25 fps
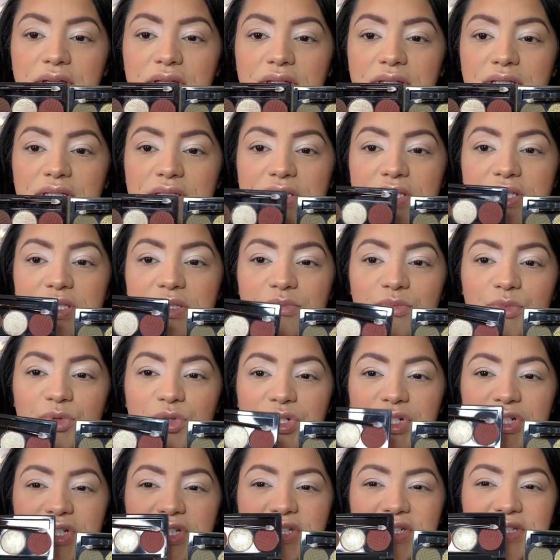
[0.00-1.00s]
This is
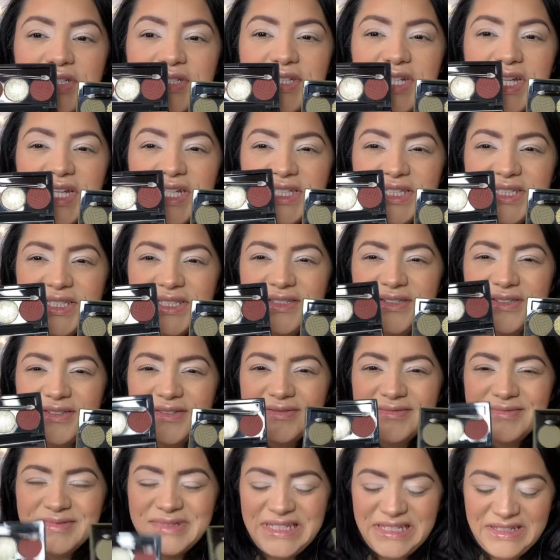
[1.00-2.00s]
more night,
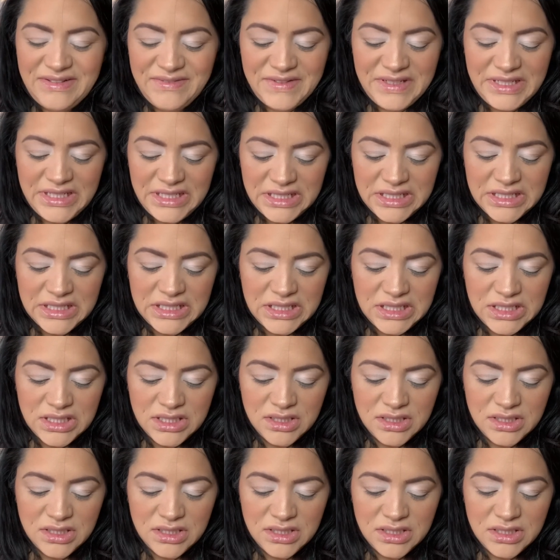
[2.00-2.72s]
evening.